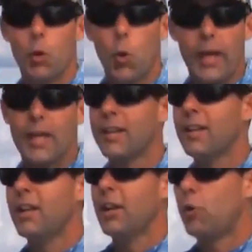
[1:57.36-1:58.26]
of quick,
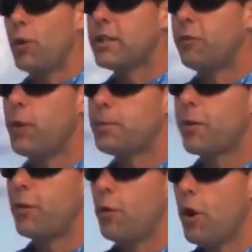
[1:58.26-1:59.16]
aggressive rips
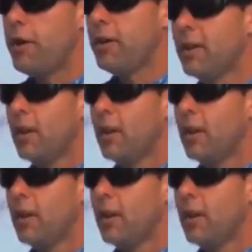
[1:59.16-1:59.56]
of the rod,